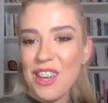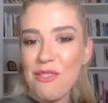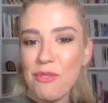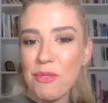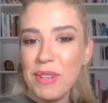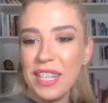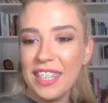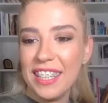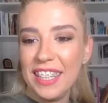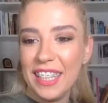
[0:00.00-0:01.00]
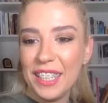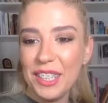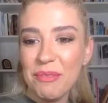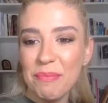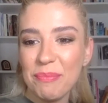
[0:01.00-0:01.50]
for being
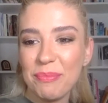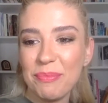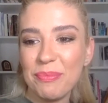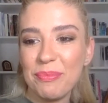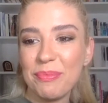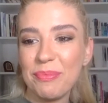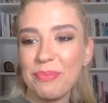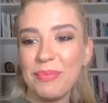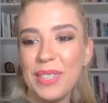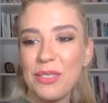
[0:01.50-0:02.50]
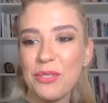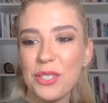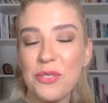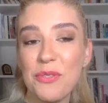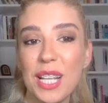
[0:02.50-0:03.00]
here. It
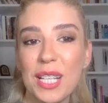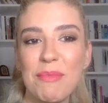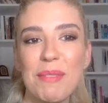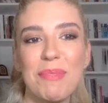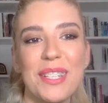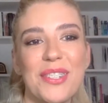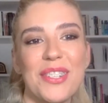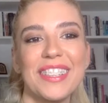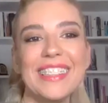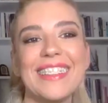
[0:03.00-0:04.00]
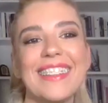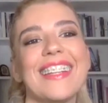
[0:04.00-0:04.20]
was really my pleasure.